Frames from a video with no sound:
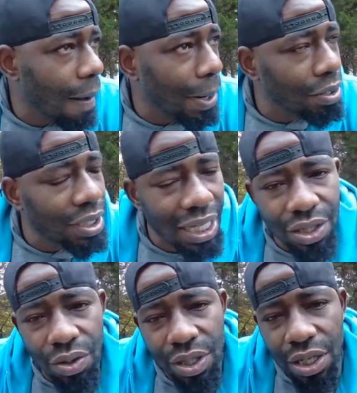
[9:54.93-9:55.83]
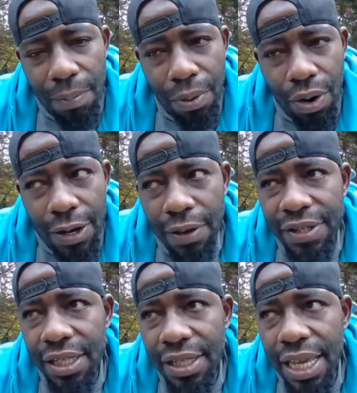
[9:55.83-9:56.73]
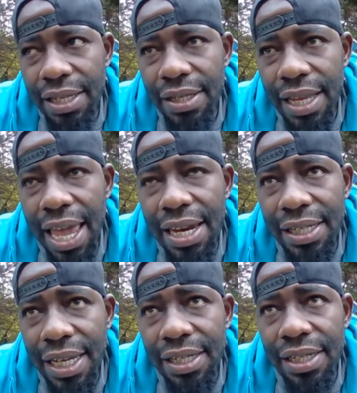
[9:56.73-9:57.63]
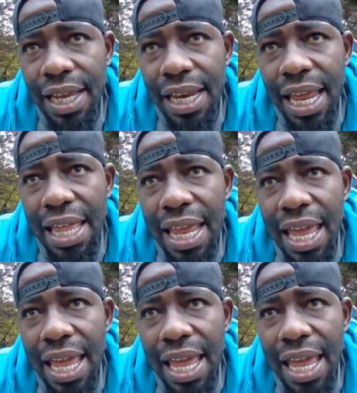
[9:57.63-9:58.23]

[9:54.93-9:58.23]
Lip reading: a person gets to a certain point of success and attention and